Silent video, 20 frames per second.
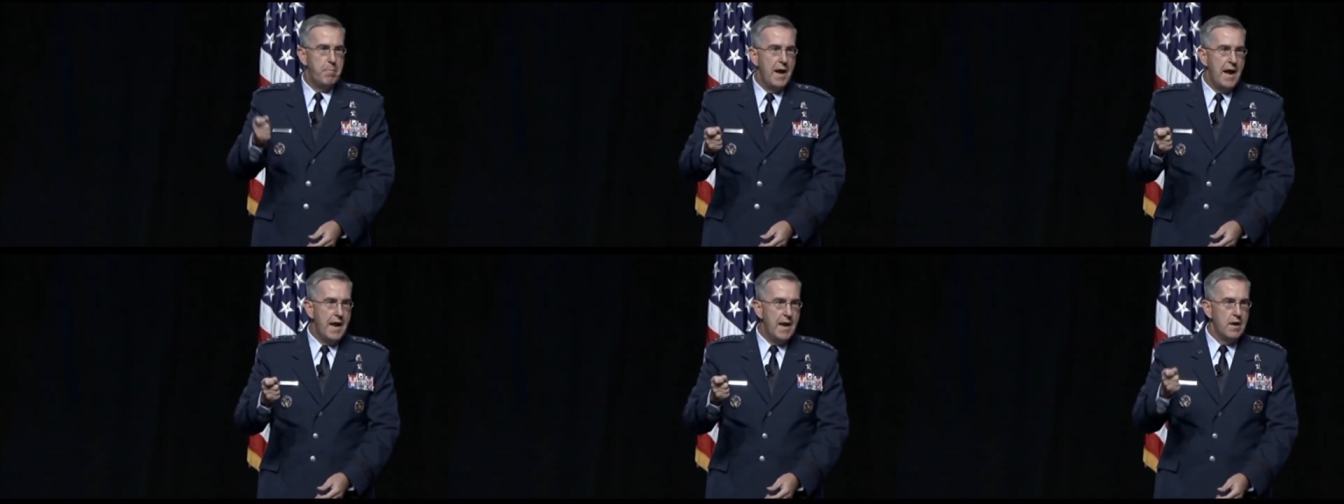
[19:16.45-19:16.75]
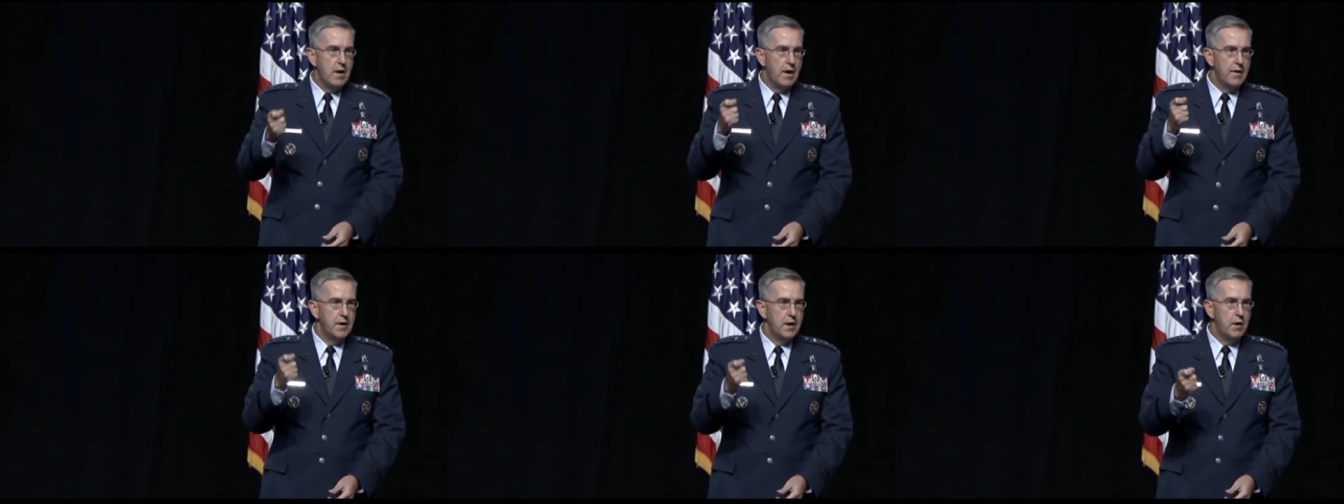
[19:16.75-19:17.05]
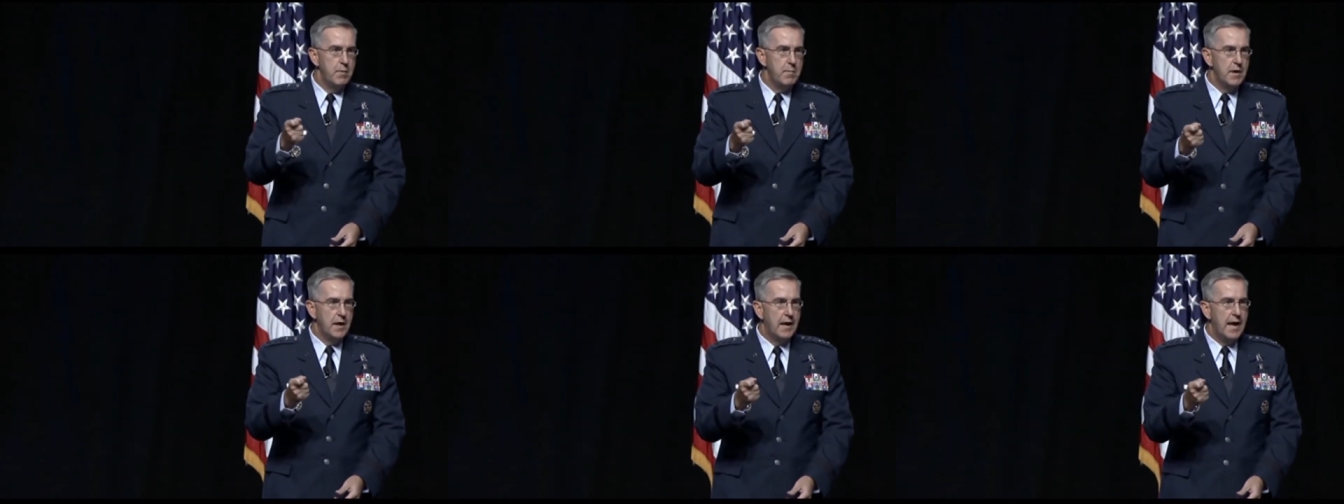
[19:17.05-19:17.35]

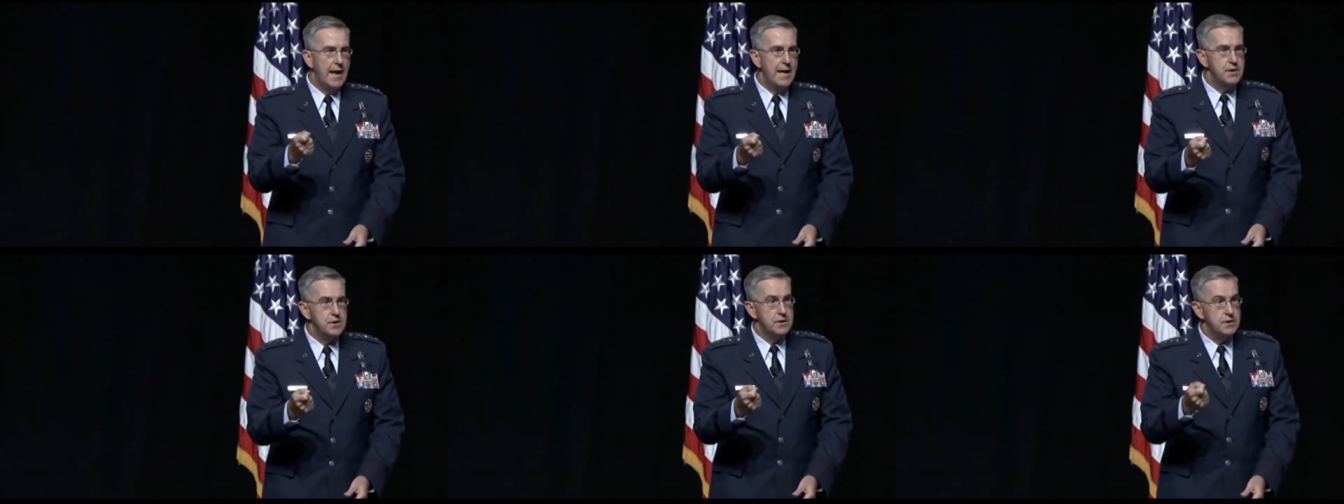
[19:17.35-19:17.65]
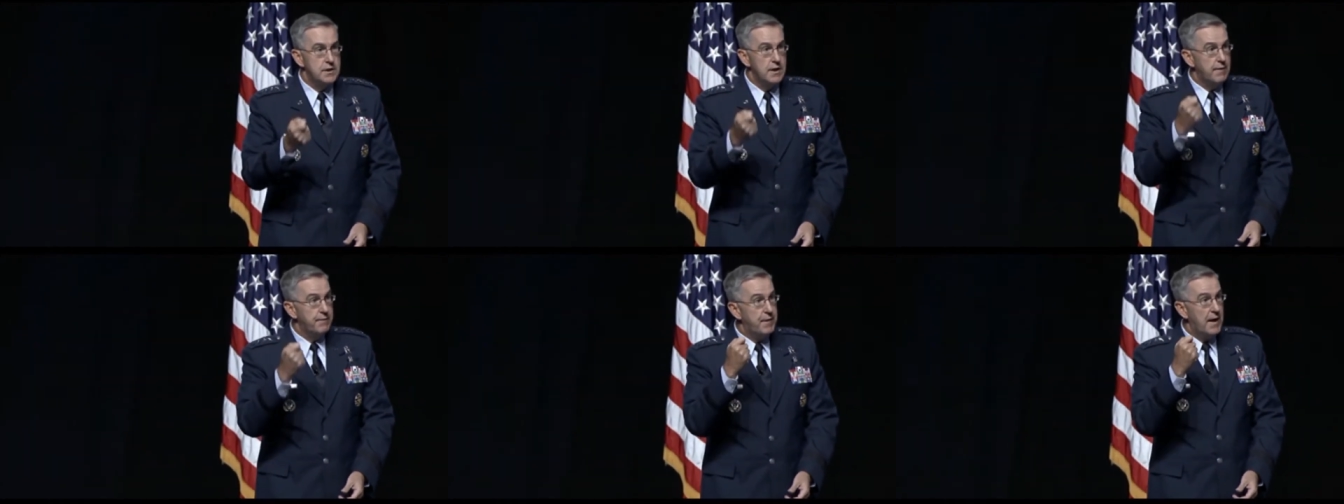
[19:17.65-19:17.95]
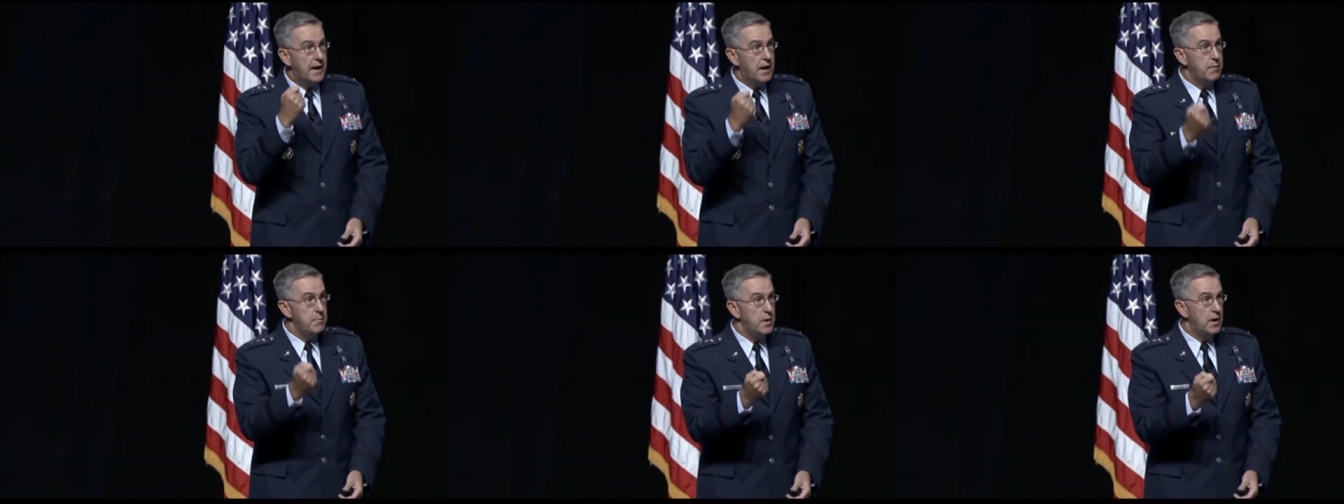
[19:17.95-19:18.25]
depend on the
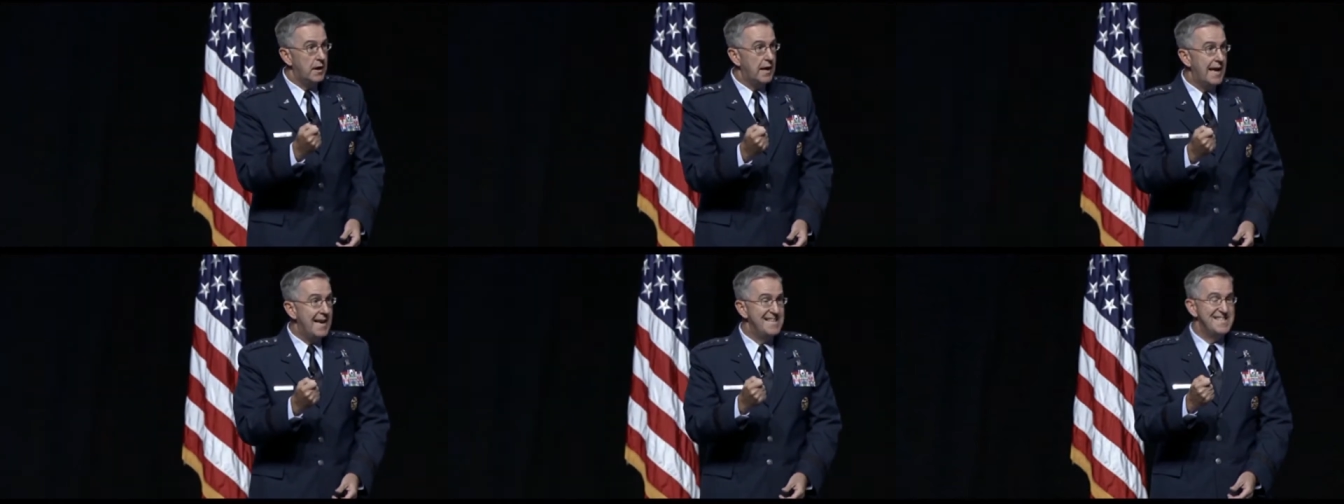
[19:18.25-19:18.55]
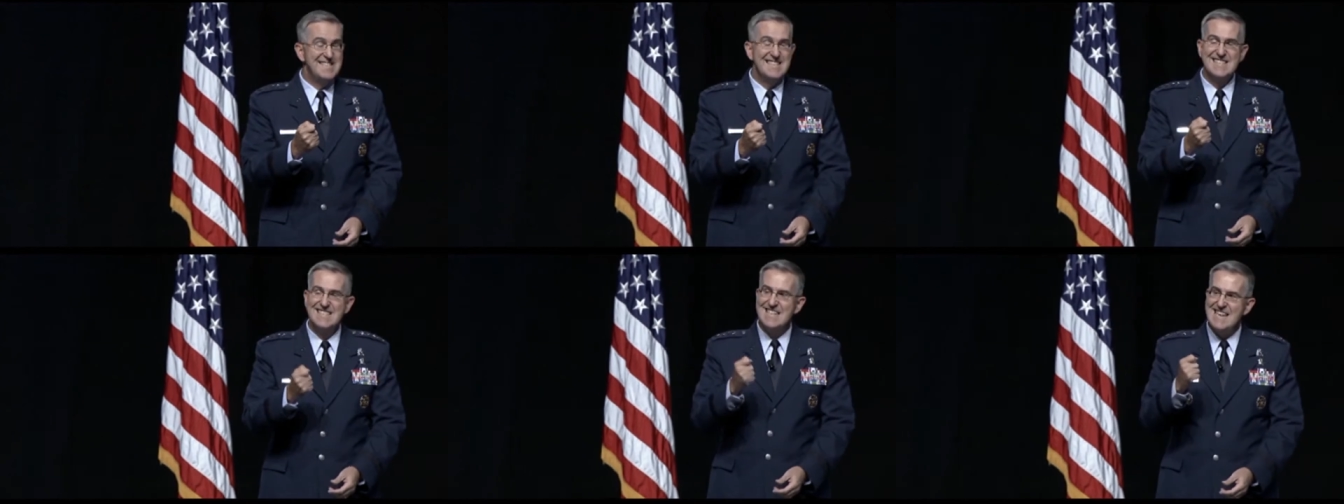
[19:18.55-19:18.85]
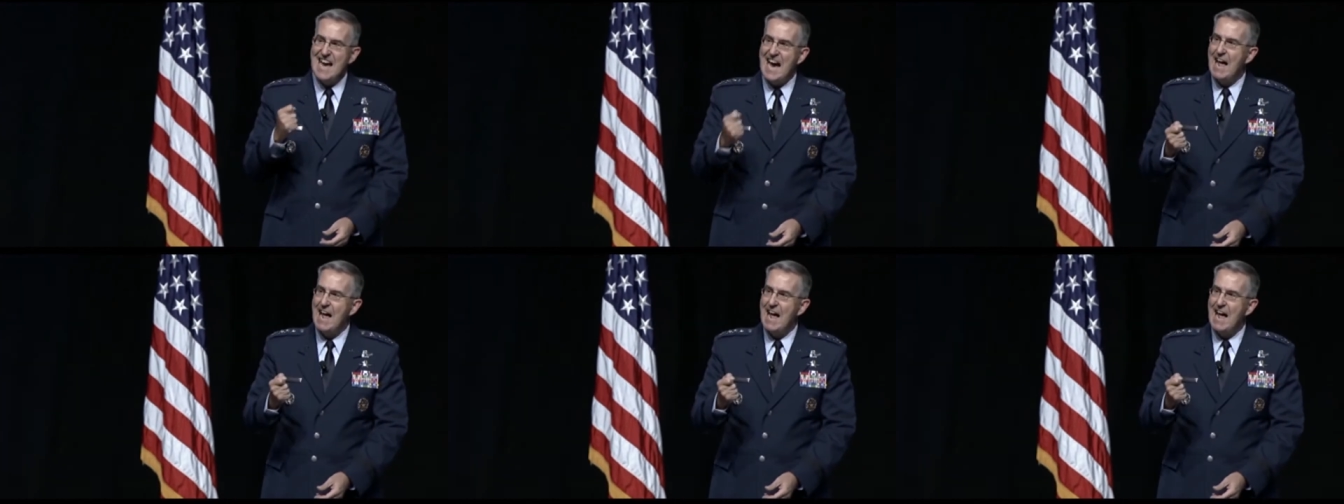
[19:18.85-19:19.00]
communications, and if that communication